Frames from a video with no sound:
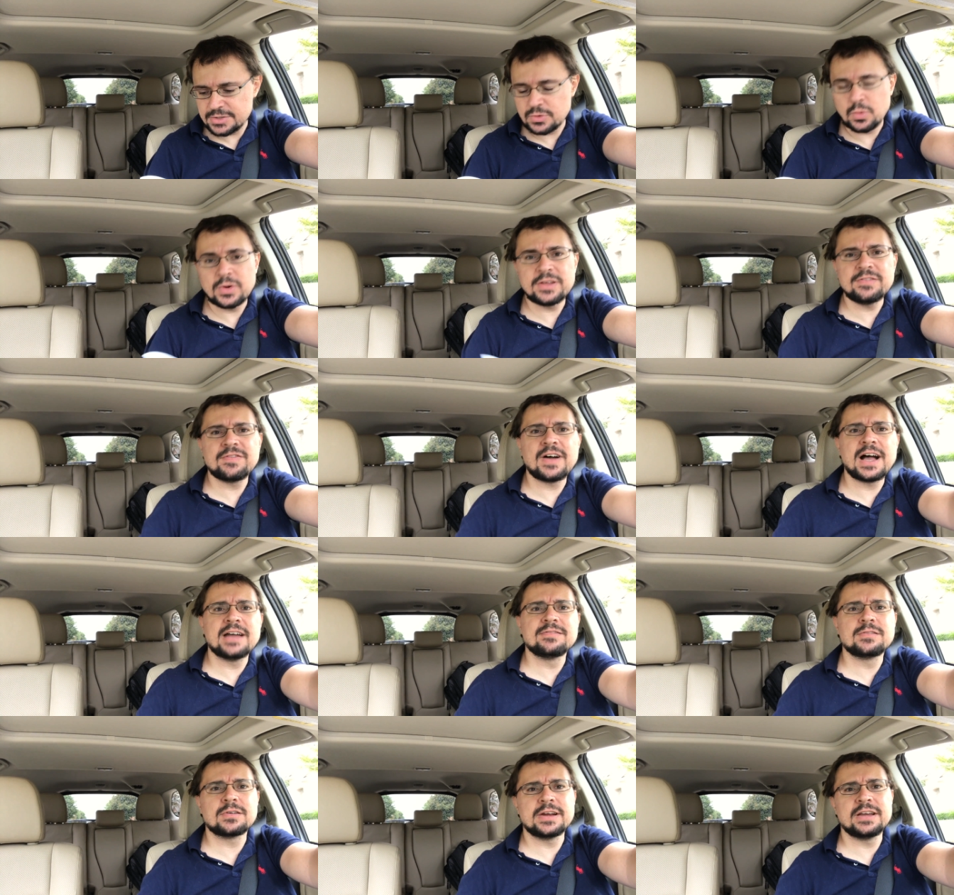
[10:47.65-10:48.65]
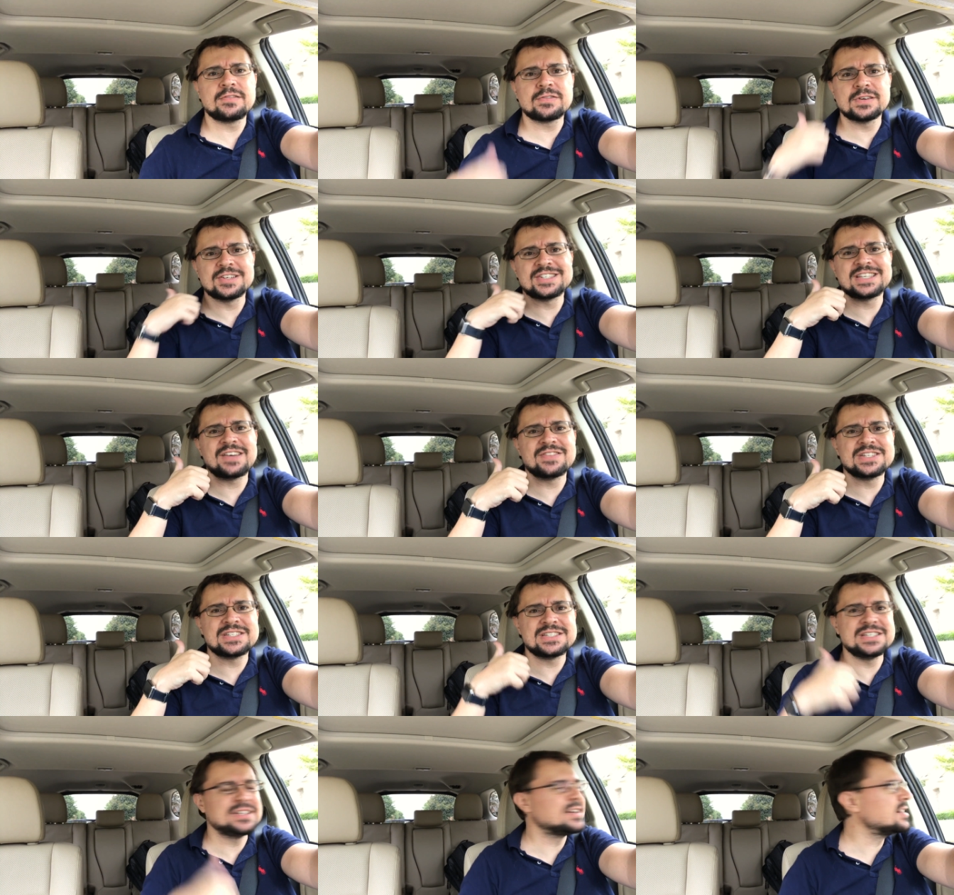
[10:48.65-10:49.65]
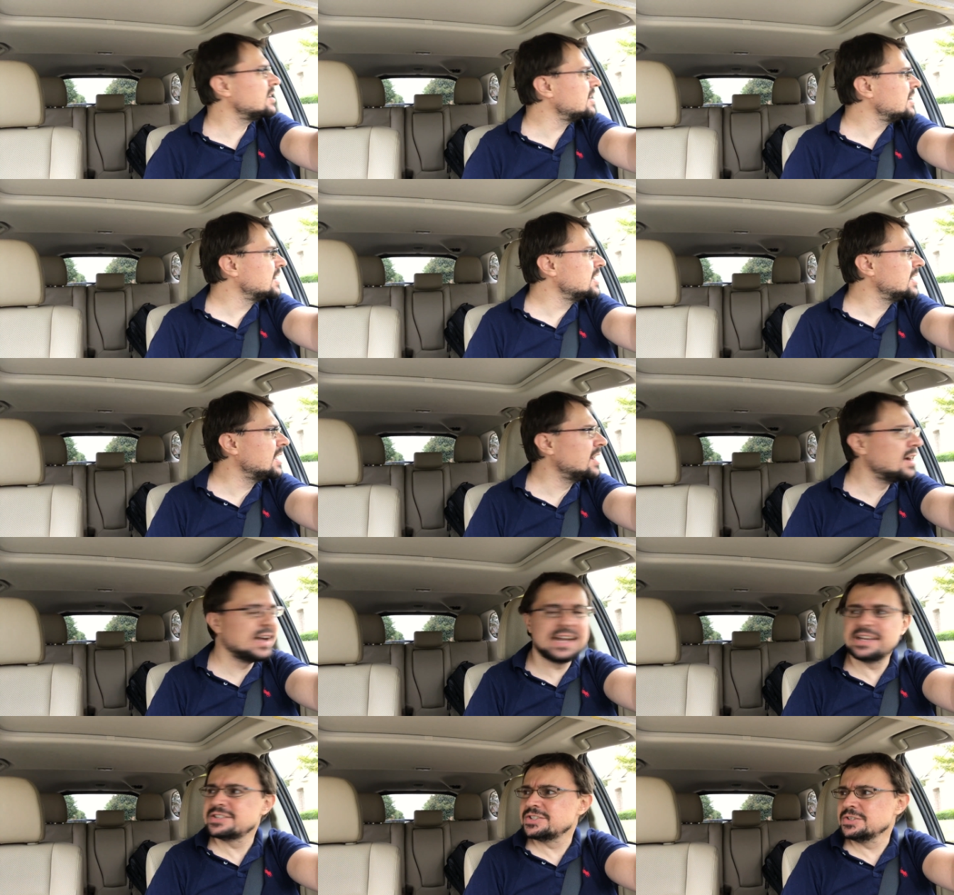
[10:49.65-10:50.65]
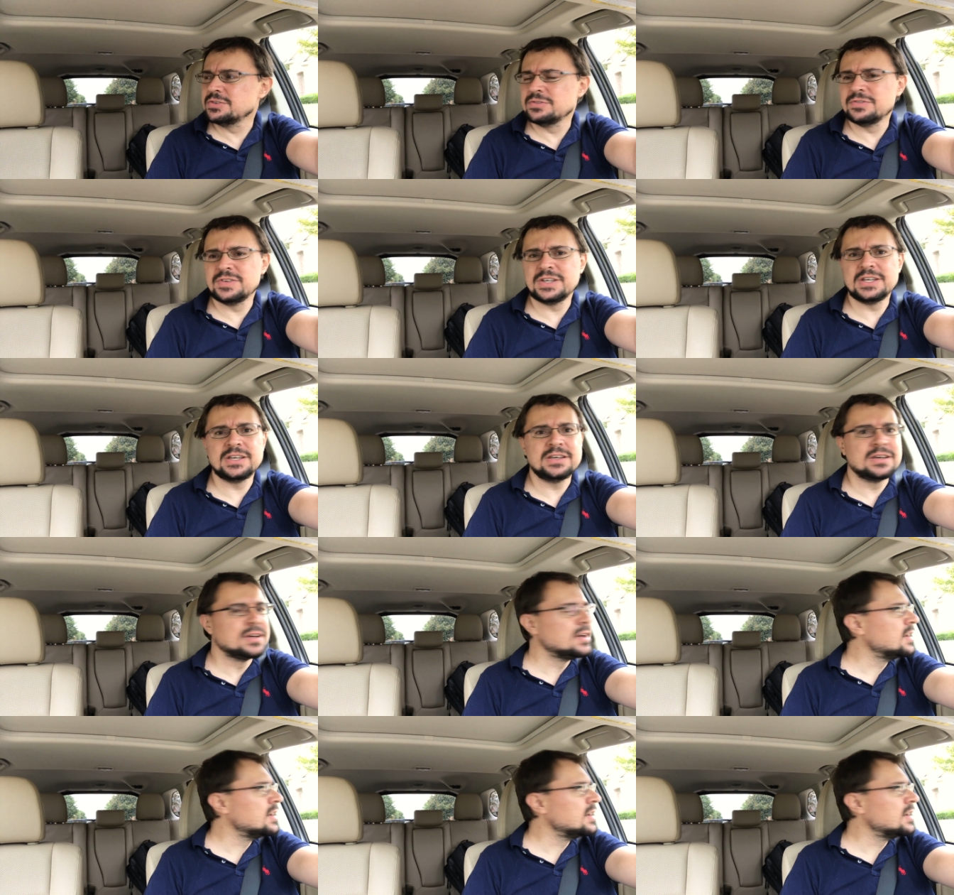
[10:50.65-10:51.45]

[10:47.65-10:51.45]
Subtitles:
25 grand for a 7-seater SUV